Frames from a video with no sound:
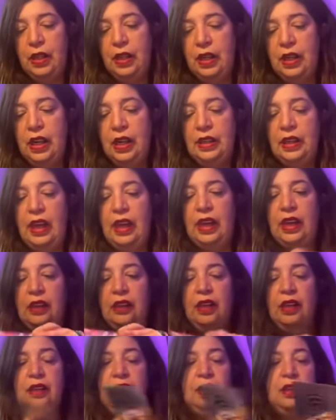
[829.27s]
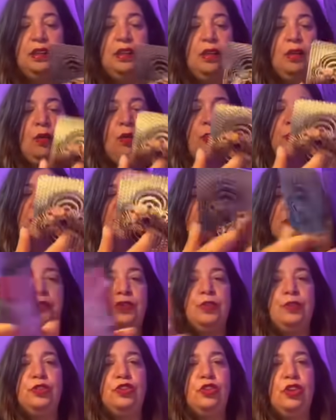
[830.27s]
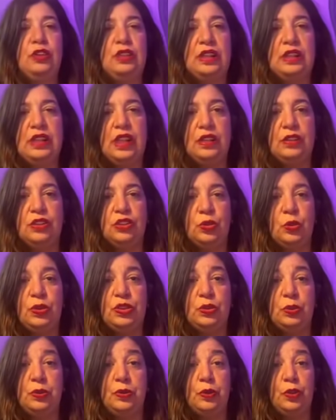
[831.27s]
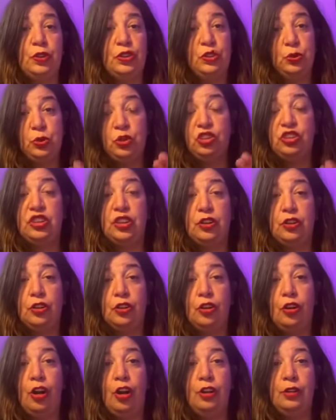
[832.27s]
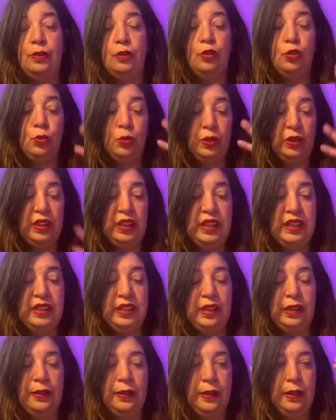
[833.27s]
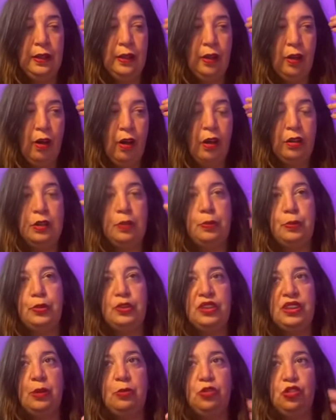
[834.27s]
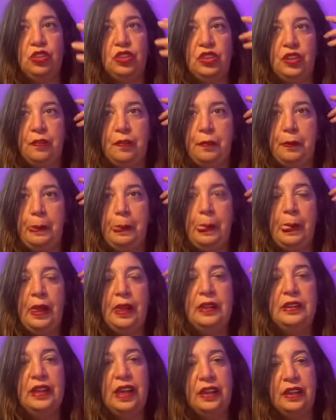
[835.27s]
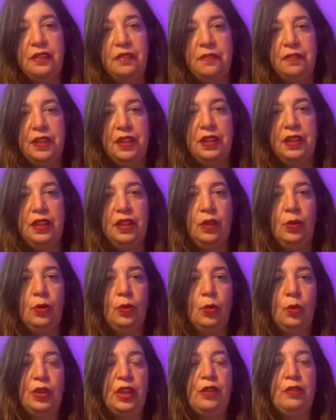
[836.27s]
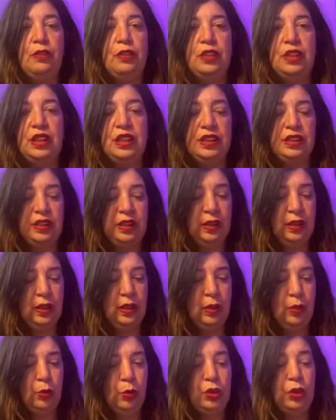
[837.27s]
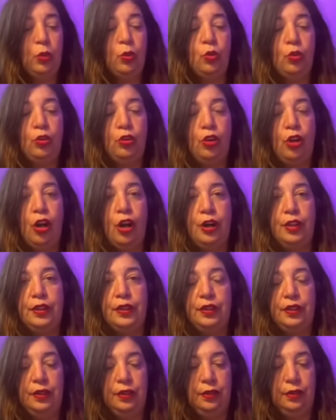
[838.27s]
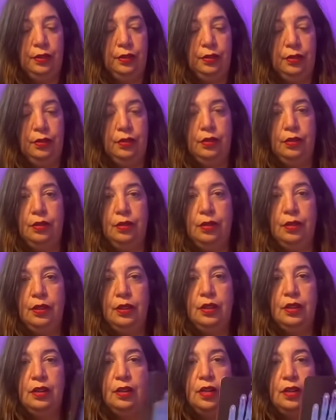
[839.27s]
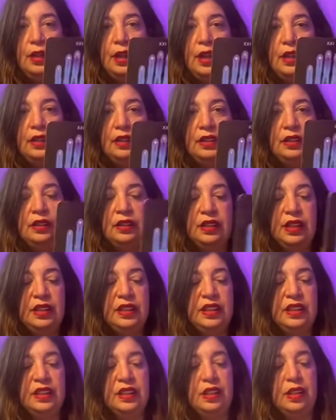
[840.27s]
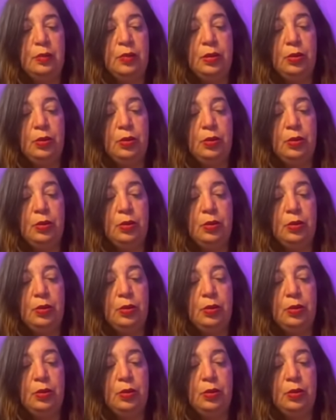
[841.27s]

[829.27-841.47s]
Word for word: In the eight, and then hopes and fears, you got the Ten of Swords reversed, which is a good card. You released all the perceptions of negative thinking, whatever it is, with the World card. Okay, this is going to be